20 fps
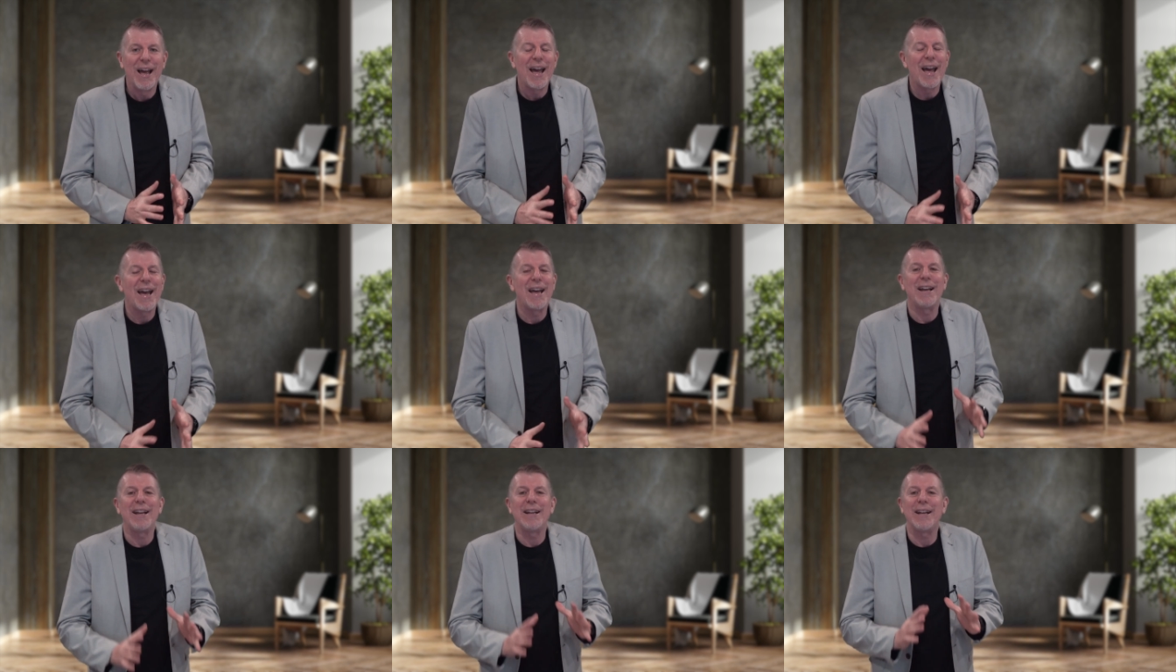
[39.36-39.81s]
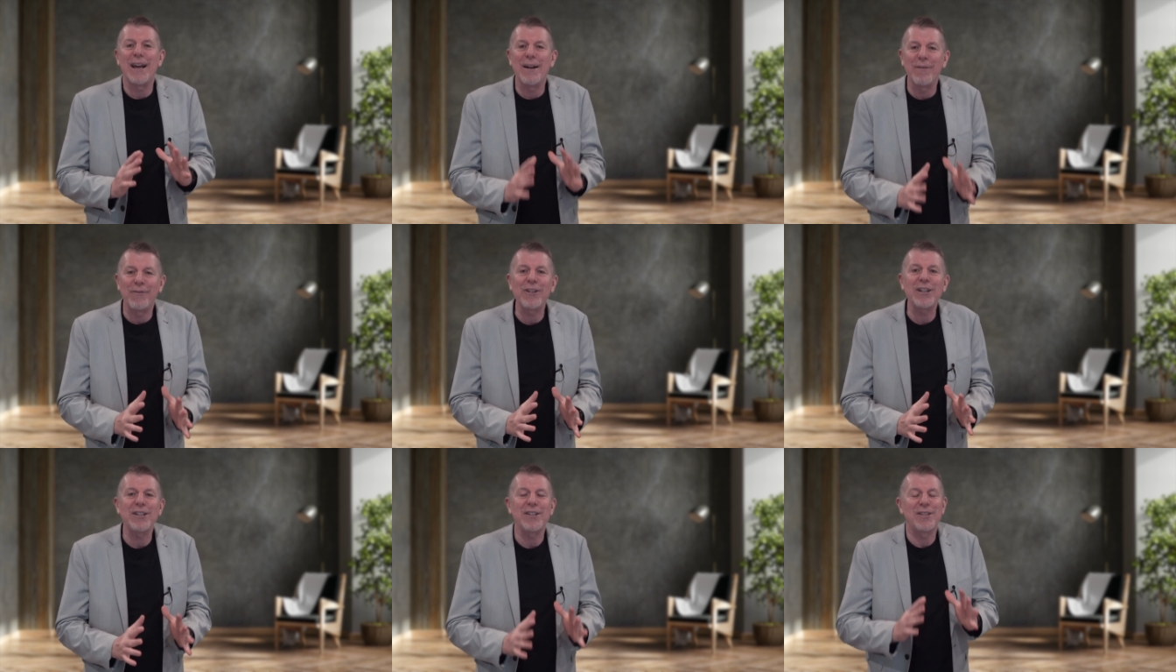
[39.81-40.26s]
And in
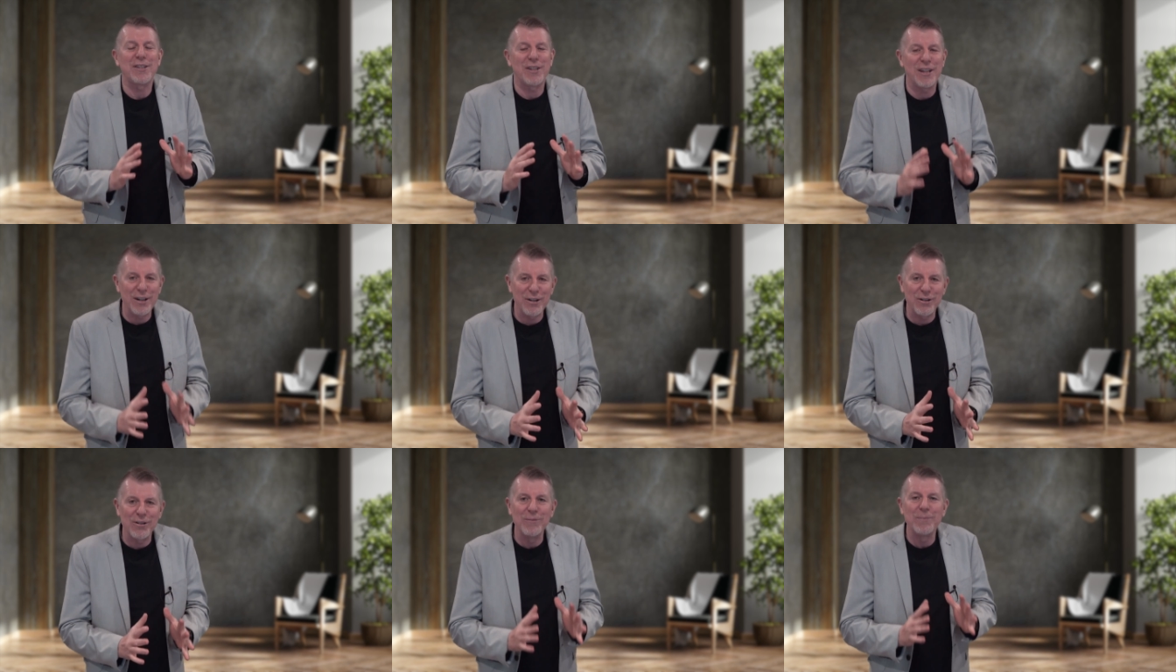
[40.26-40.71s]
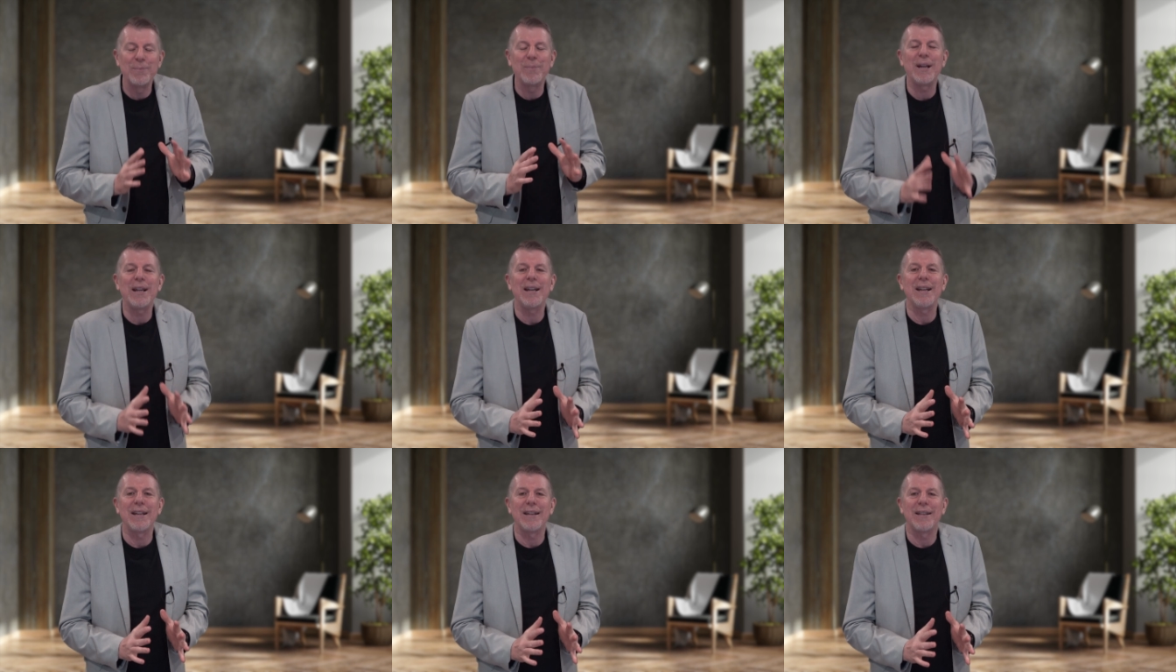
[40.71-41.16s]
every single
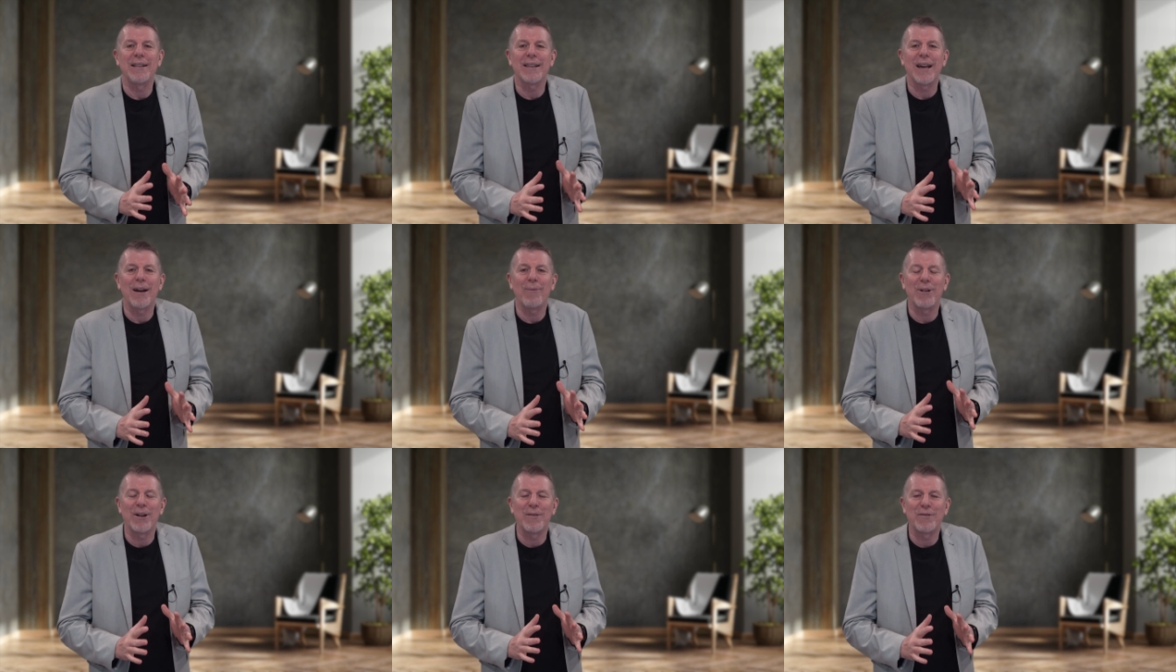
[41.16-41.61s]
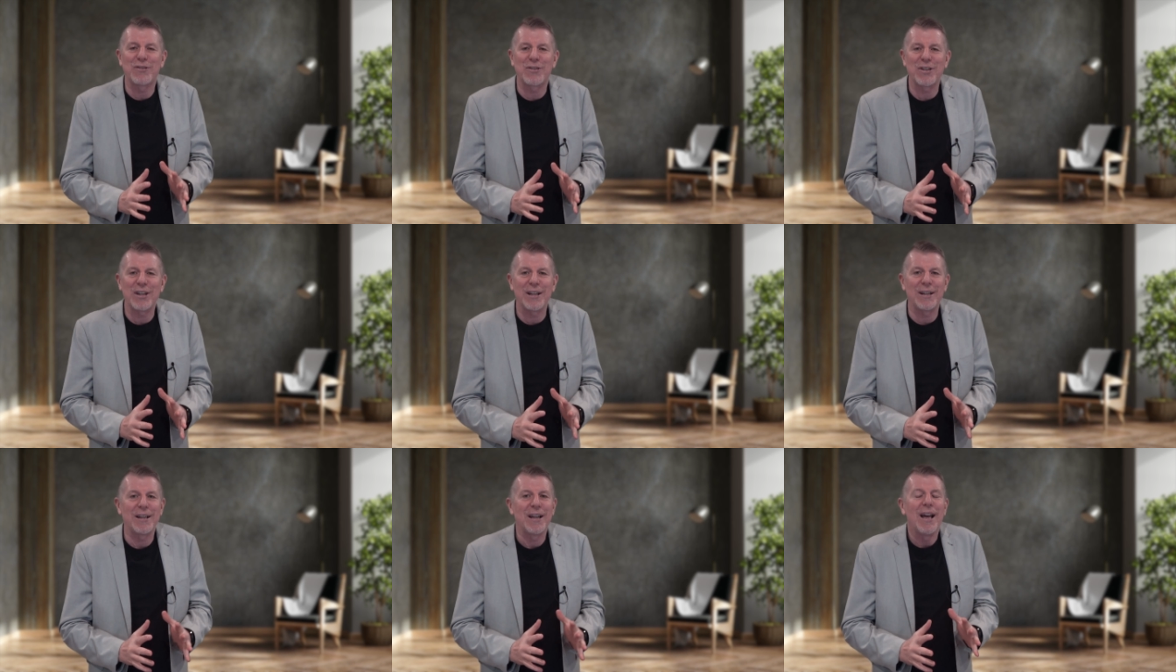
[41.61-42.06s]
meeting that we've
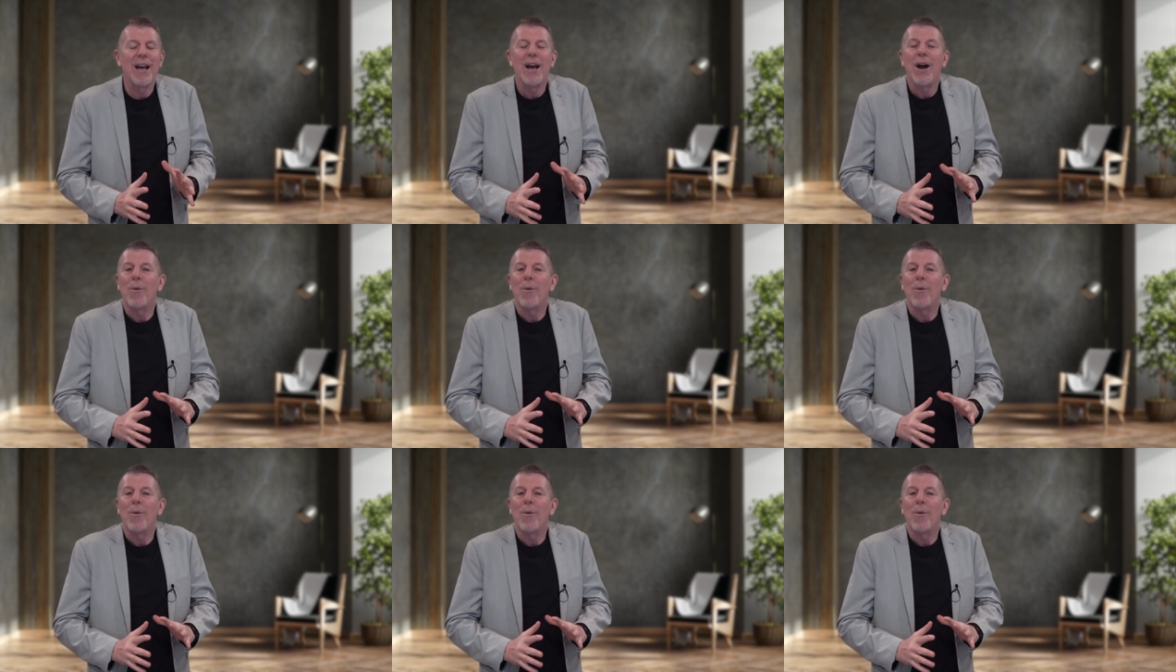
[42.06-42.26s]
seen,